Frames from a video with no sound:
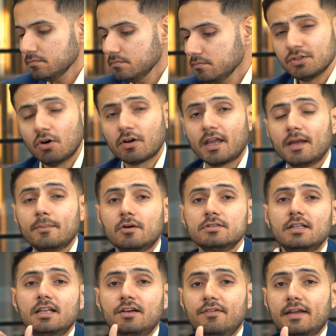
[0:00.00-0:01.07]
Then talking about
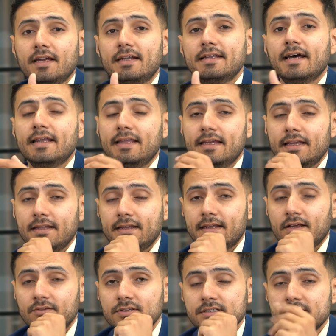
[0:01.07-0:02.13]
the living and dining area,
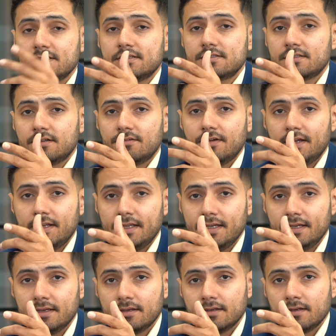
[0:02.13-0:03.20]
now this is a
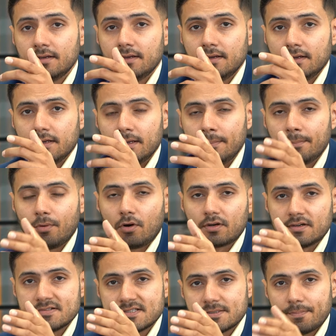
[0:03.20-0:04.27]
very
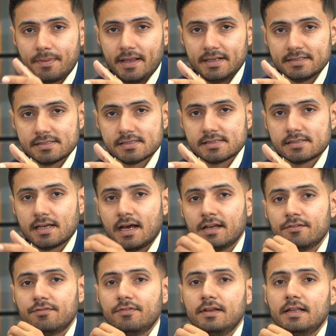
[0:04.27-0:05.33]
important space.
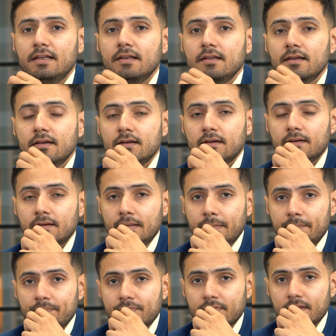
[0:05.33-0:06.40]
I feel
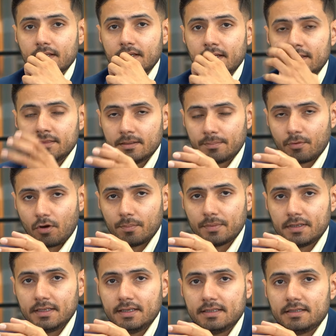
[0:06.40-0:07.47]
in the
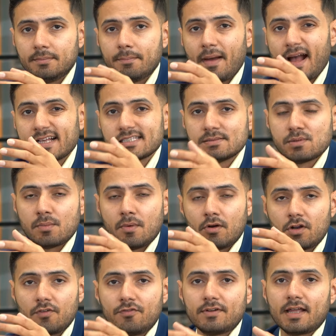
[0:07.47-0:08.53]
property, the maximum
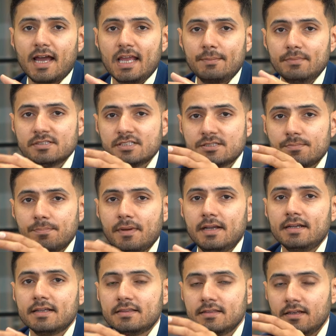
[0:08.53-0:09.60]
amount of time is
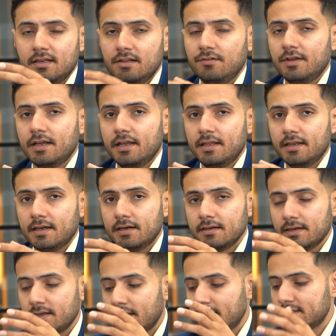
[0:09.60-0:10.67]
spent in the living
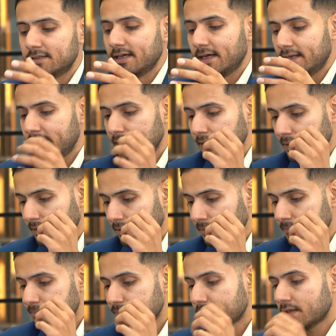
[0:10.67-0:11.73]
area and the dining area.